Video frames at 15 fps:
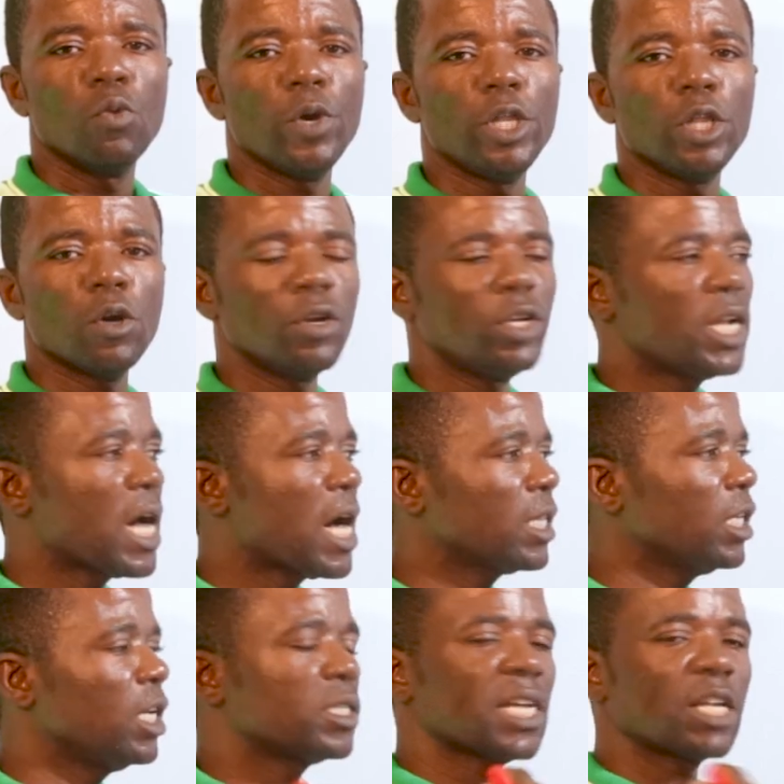We know
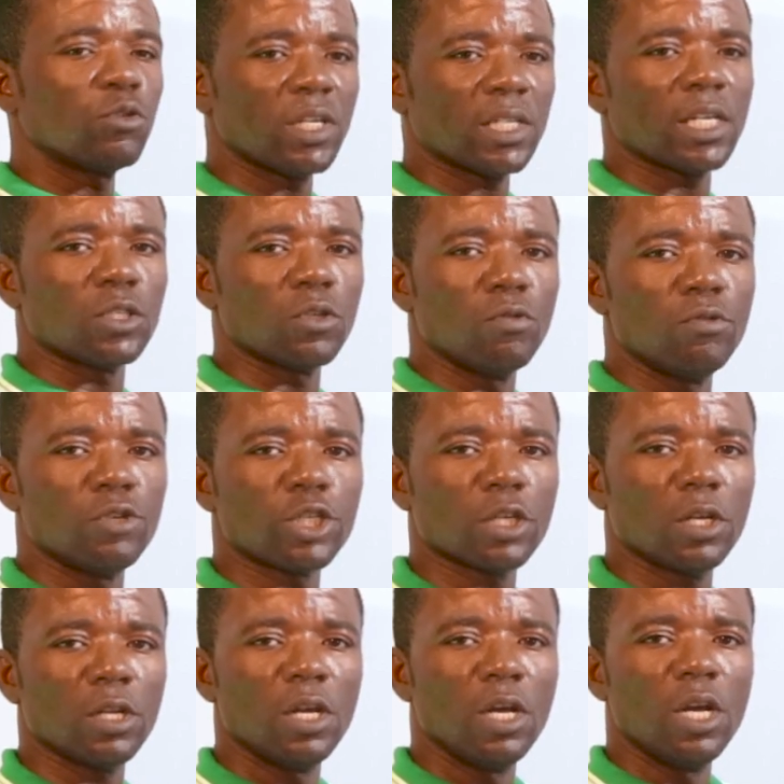that a saturated
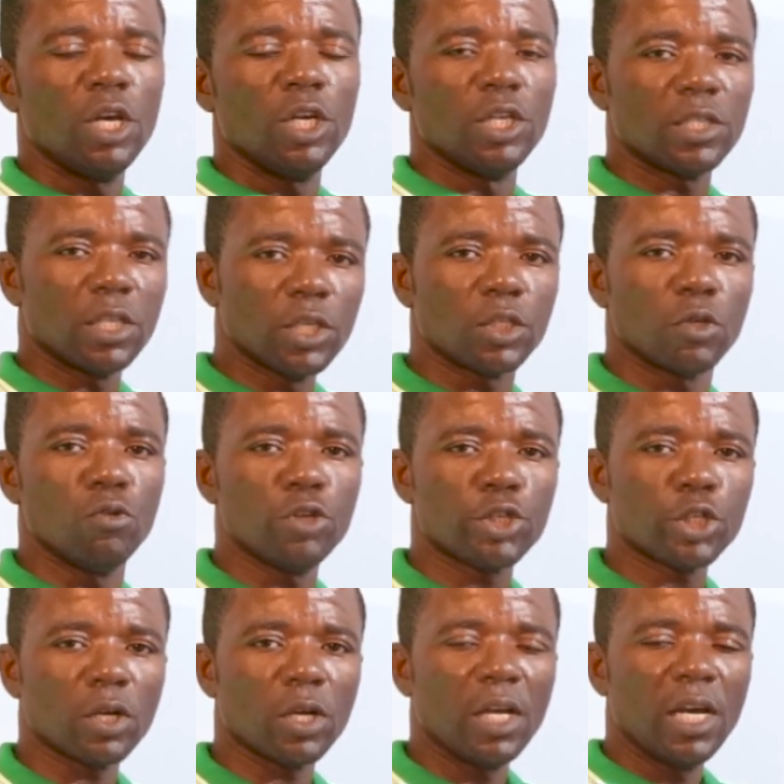solution is a
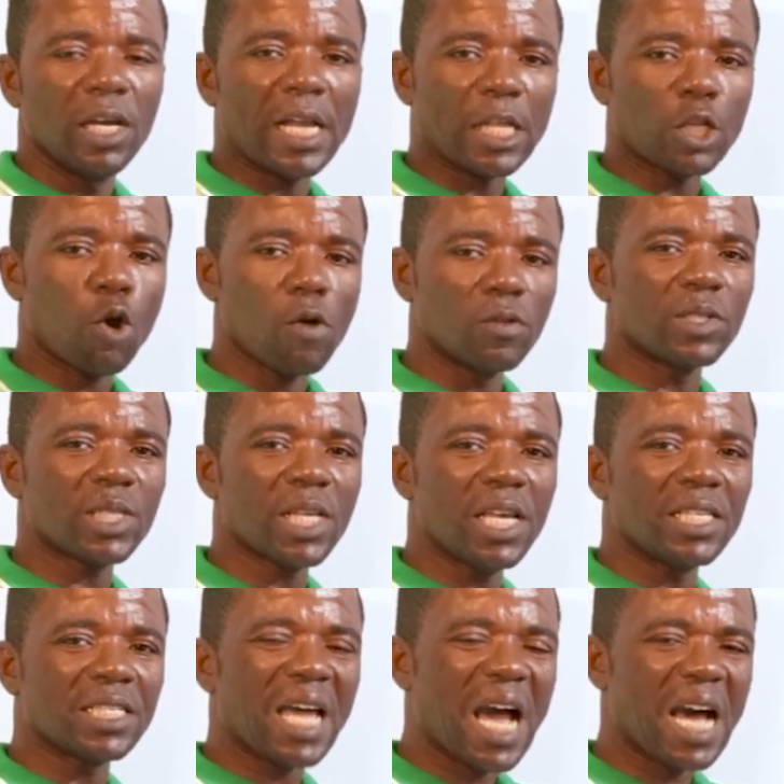solution that
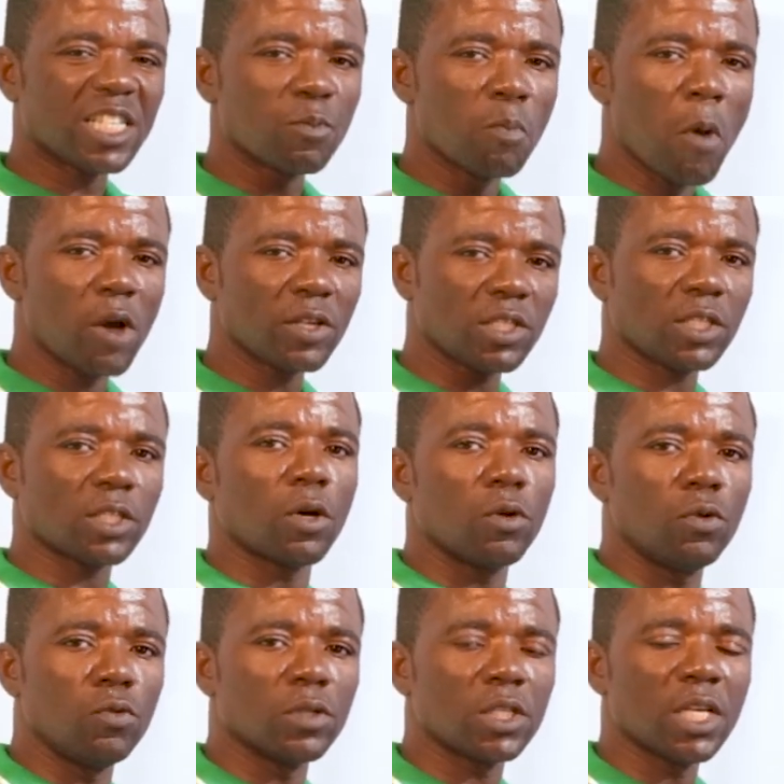contains as much
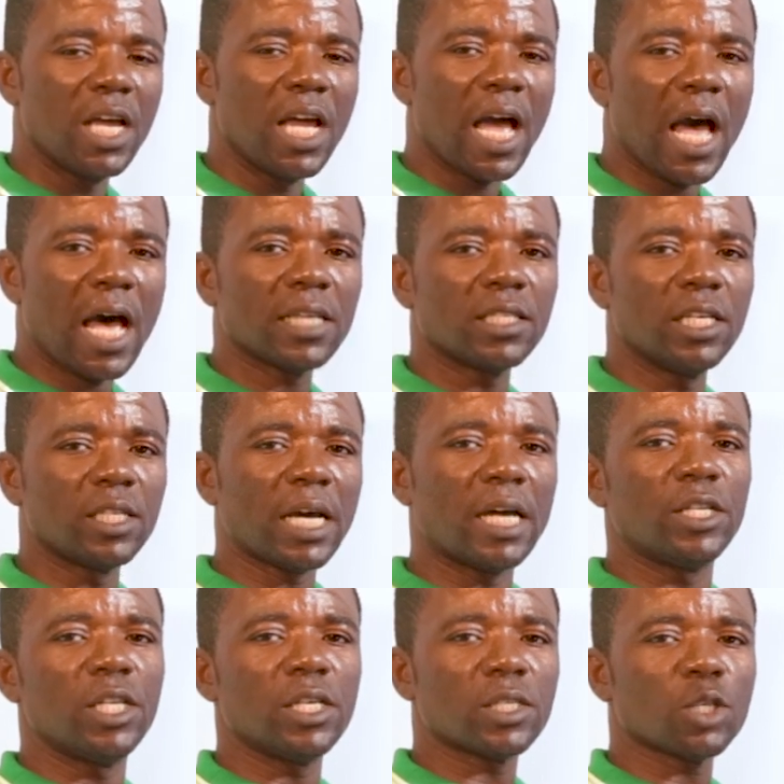solute as it
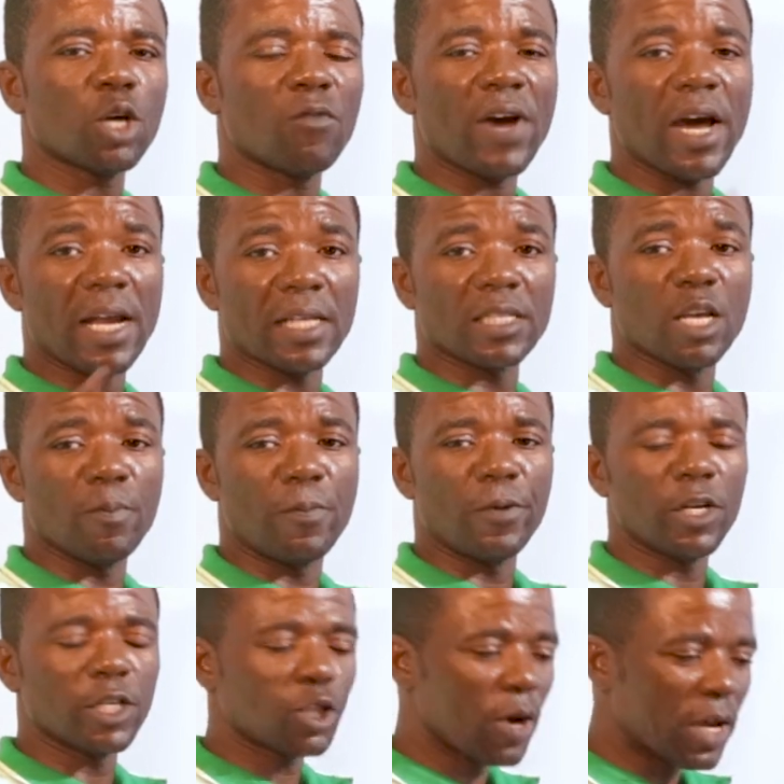can dissolve at that
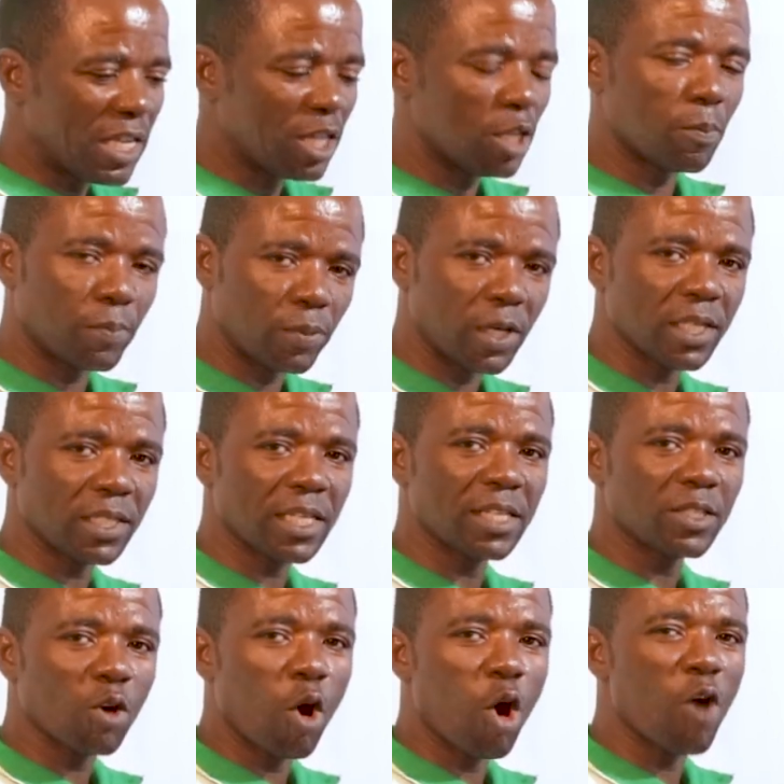temperature in the
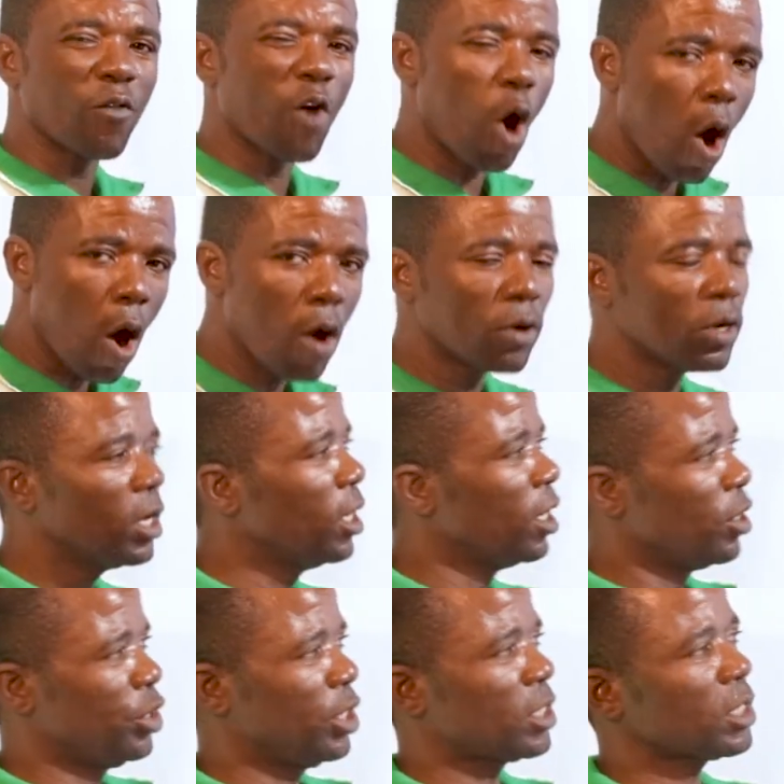presence of
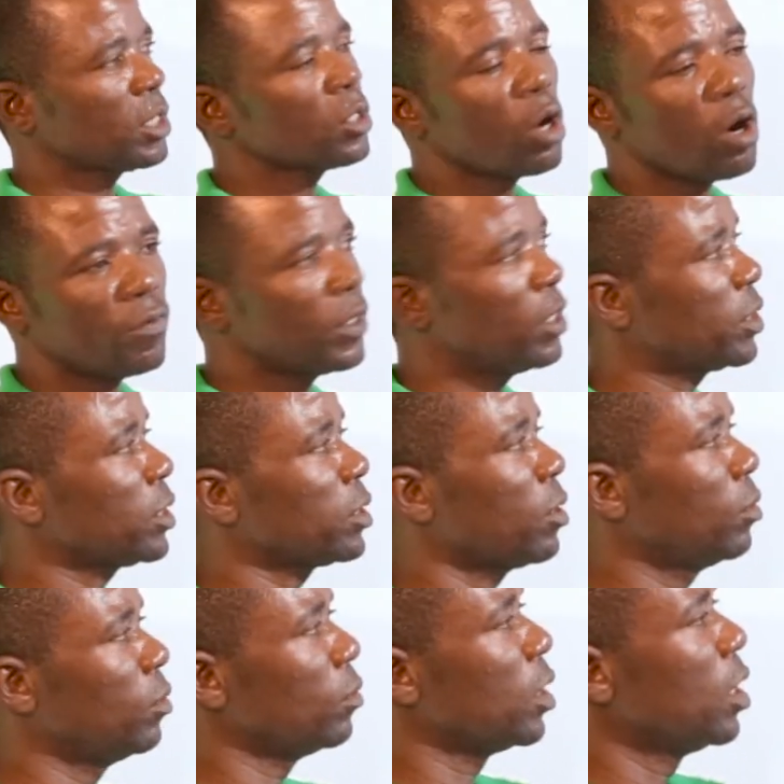undissolved
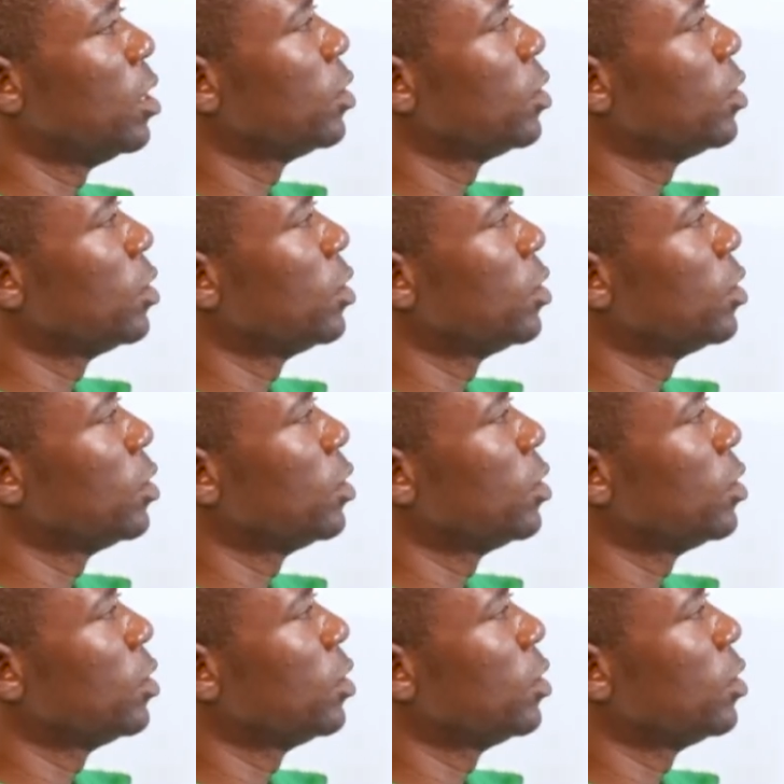solute.